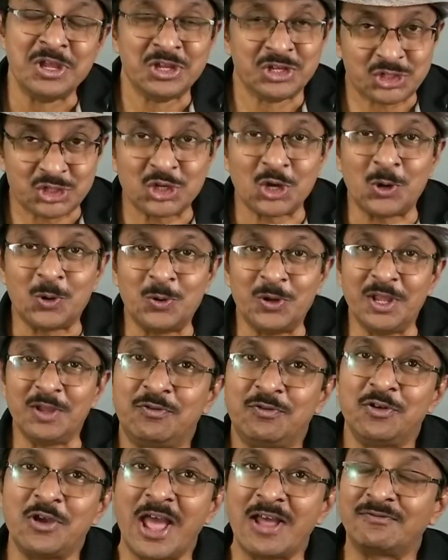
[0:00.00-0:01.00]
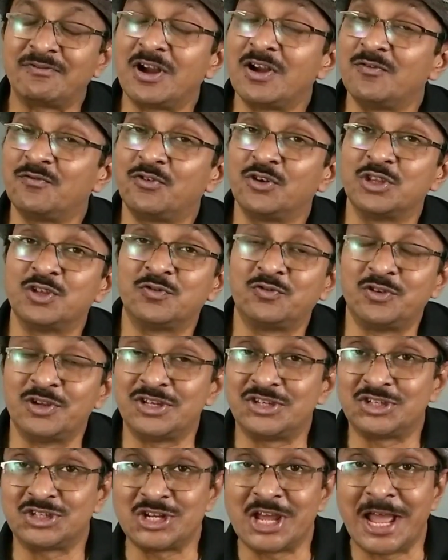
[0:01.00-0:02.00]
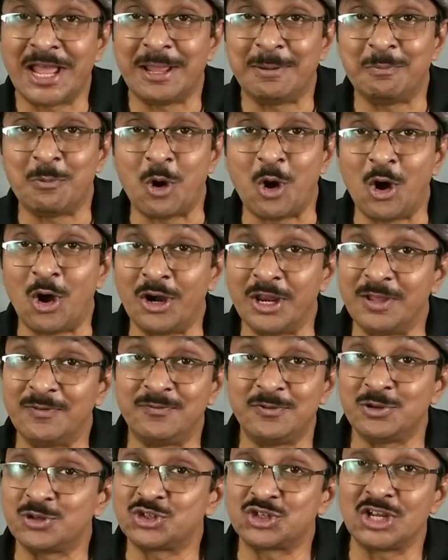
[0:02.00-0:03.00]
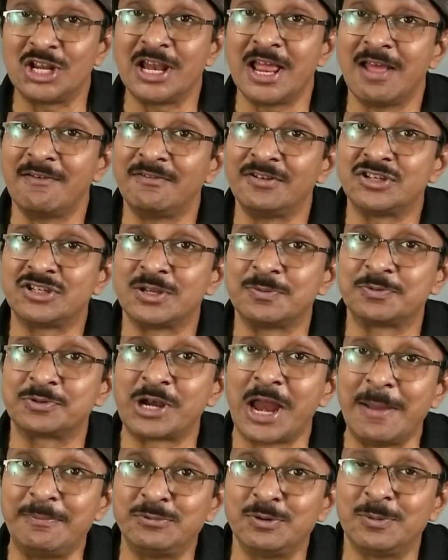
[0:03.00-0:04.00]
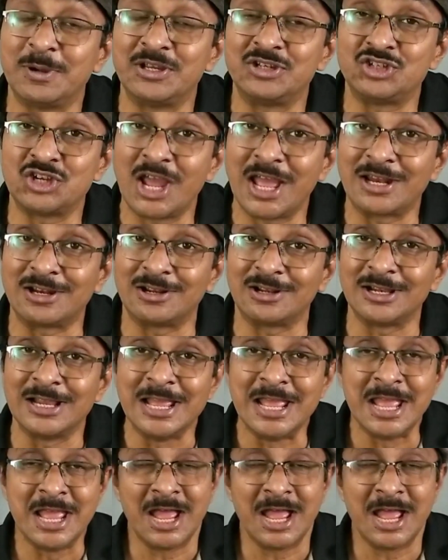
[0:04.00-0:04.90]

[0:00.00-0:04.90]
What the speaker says: So you have come for the first time or if you still haven't subscribed to my channel,